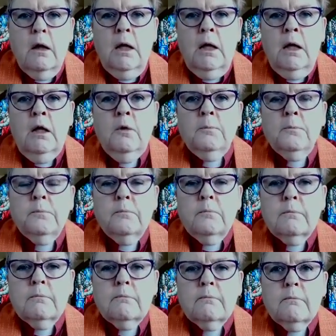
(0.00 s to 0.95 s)
Now,
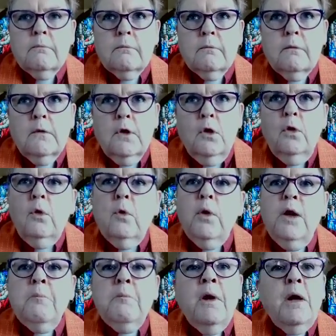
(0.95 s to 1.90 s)

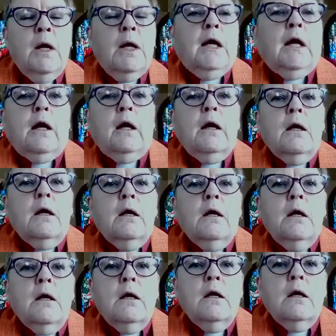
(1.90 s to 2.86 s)
who am I
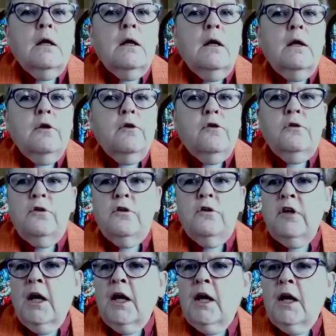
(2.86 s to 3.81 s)
to
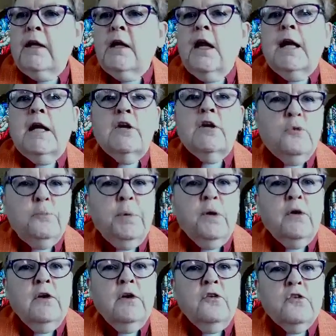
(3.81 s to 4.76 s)
deny that
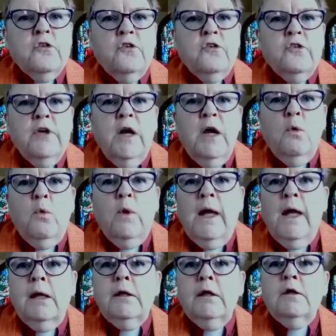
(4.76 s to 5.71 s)
experience, to say,
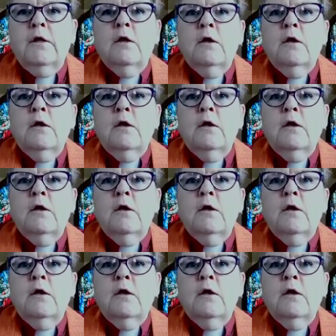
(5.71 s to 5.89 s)
well,